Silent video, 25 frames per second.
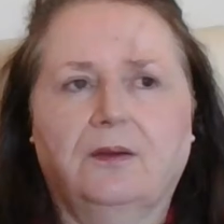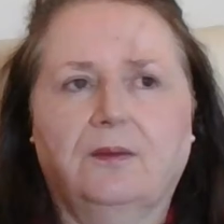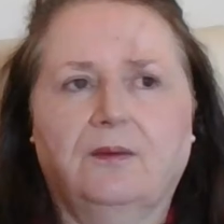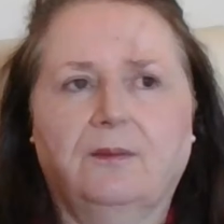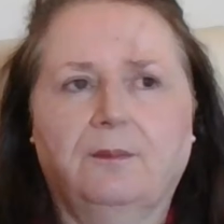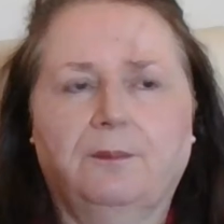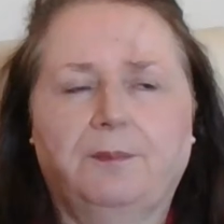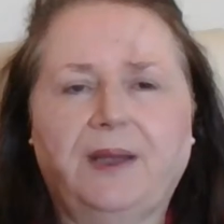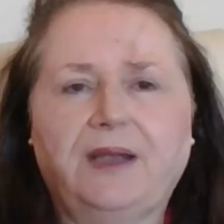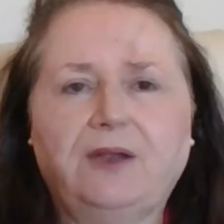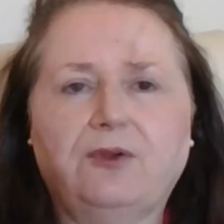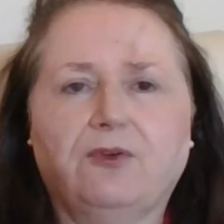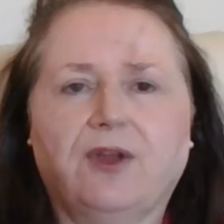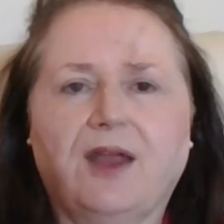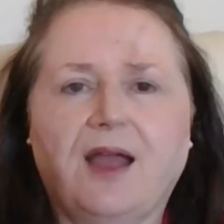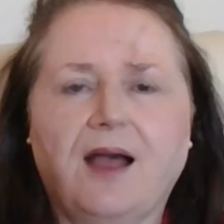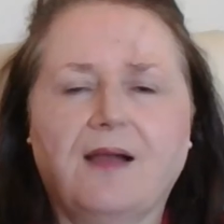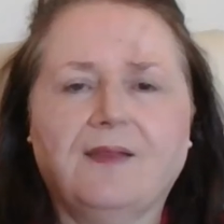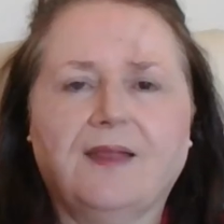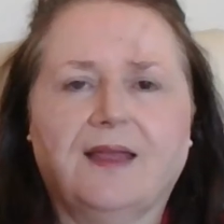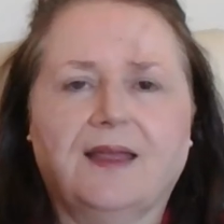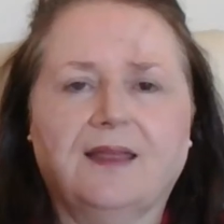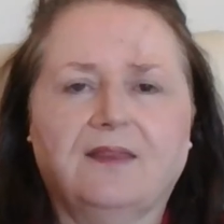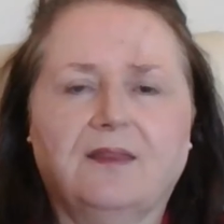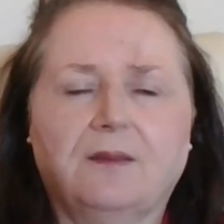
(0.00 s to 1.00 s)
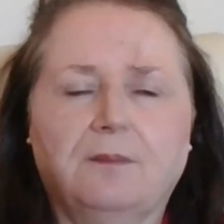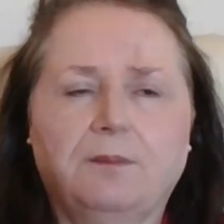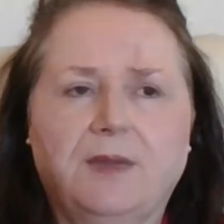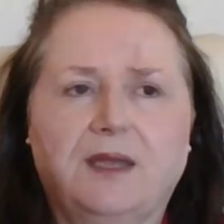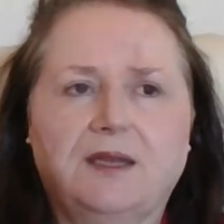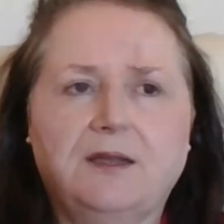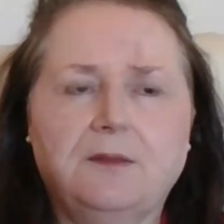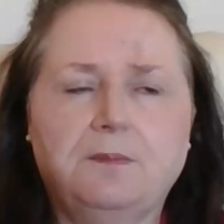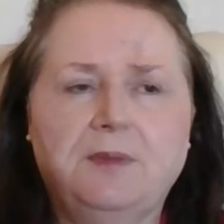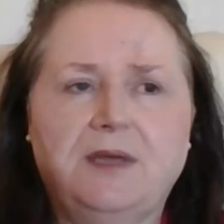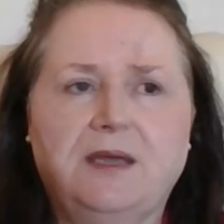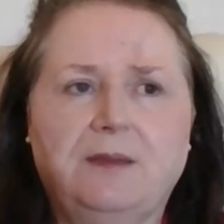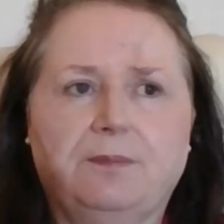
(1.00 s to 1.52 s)
big reality that
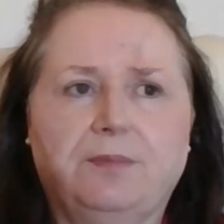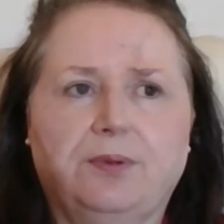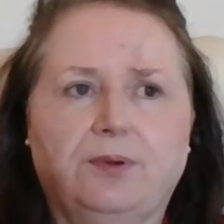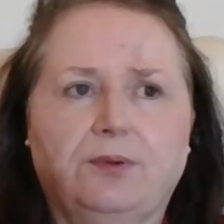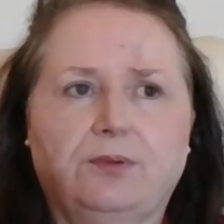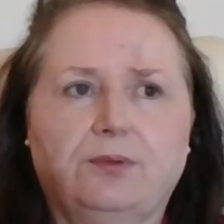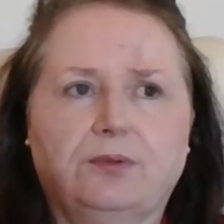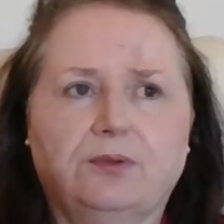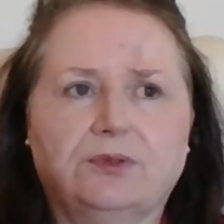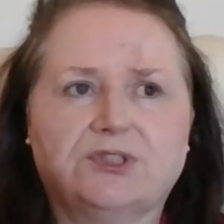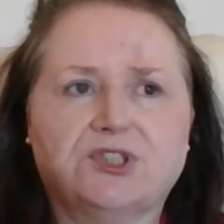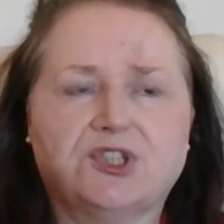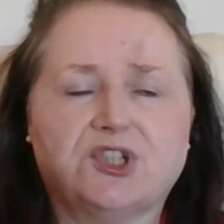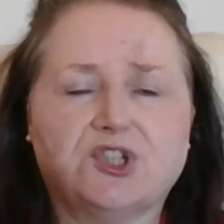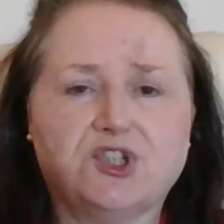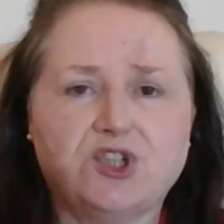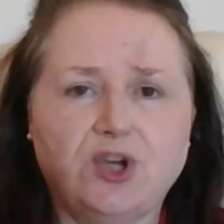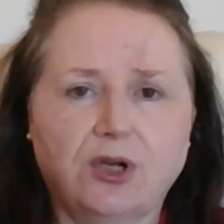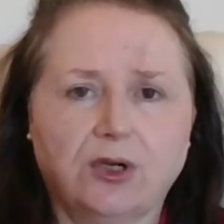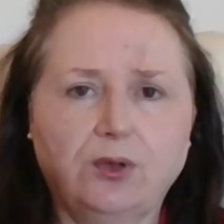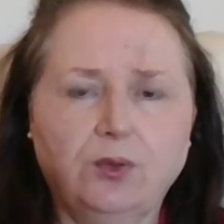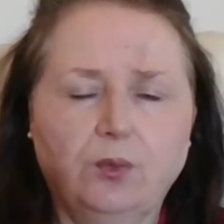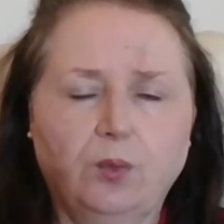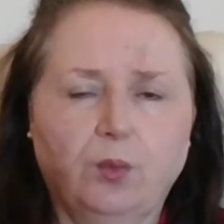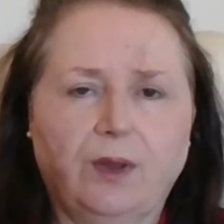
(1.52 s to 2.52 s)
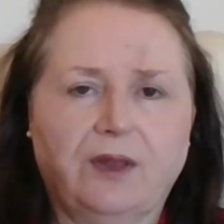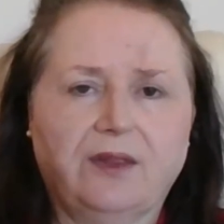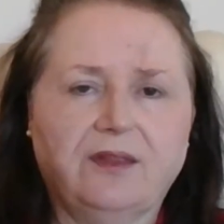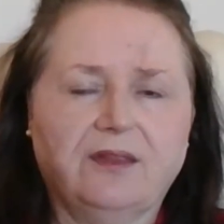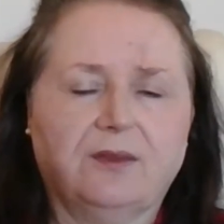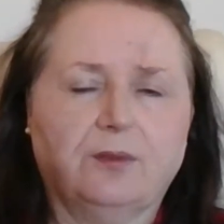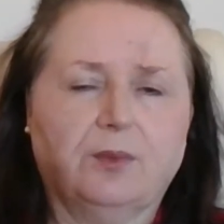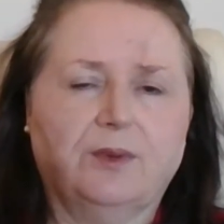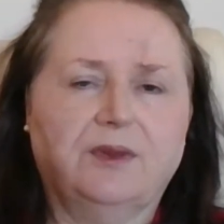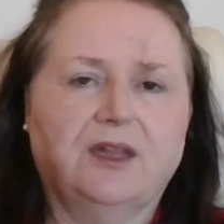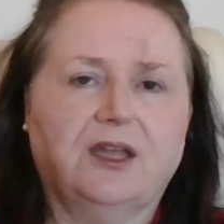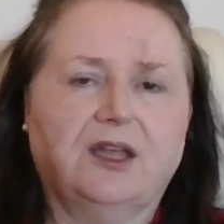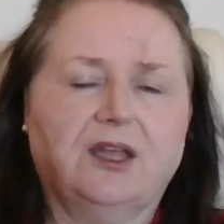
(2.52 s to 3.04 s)
many people struggle with
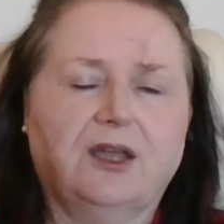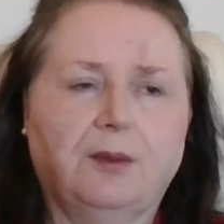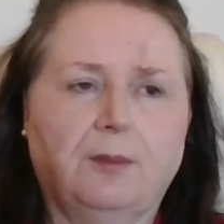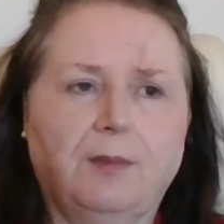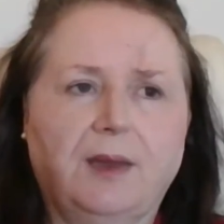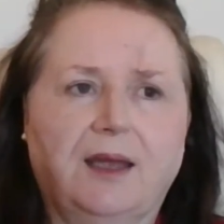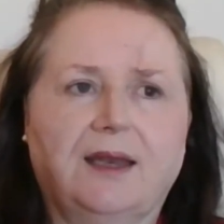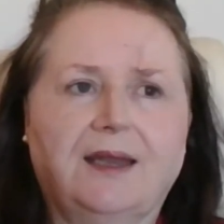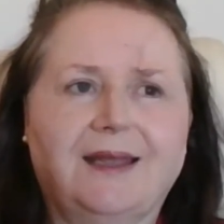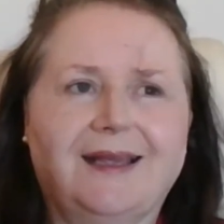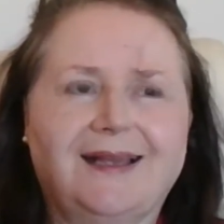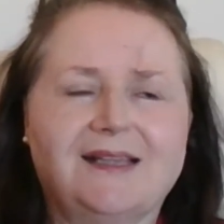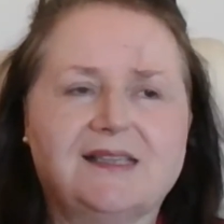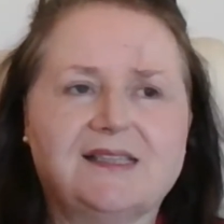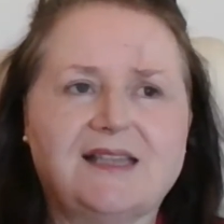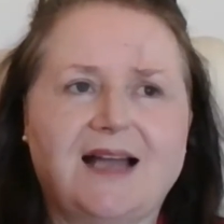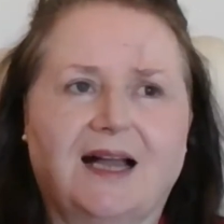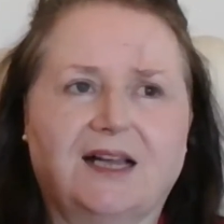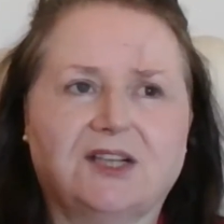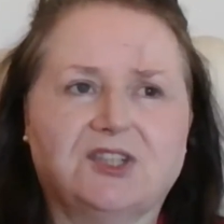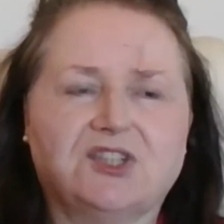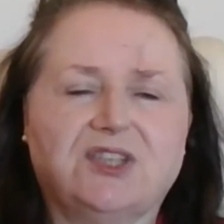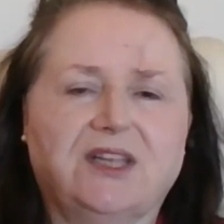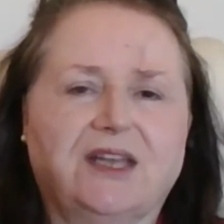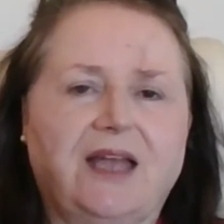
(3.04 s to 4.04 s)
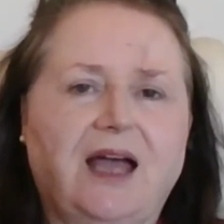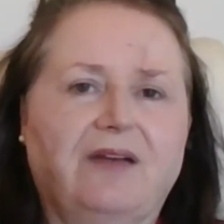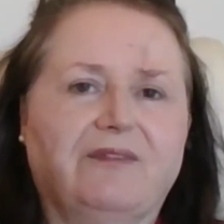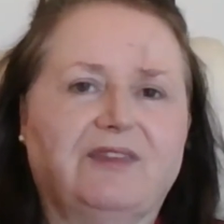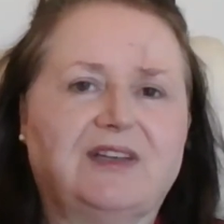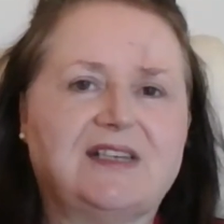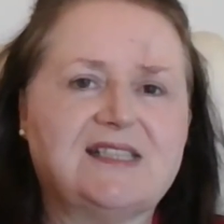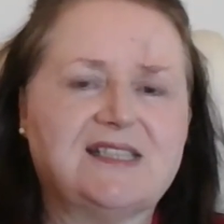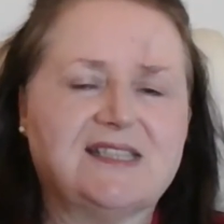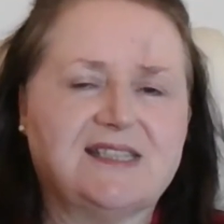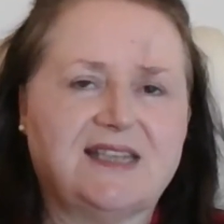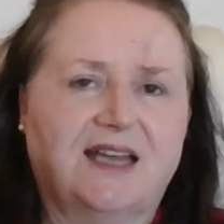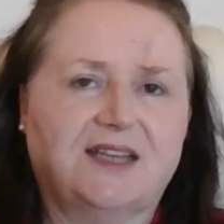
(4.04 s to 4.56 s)
when they come in is actually having
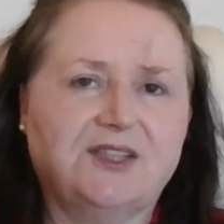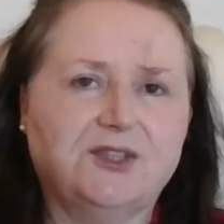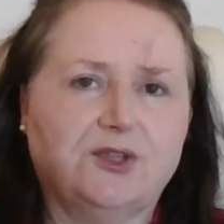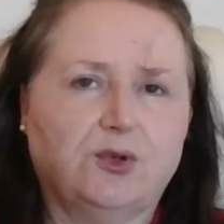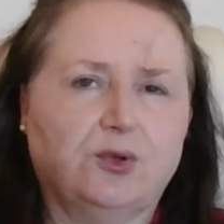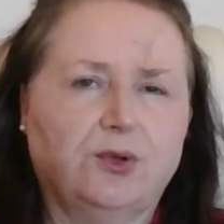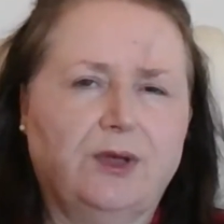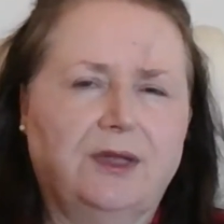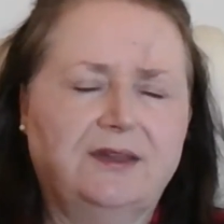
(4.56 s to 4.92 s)
to stand out,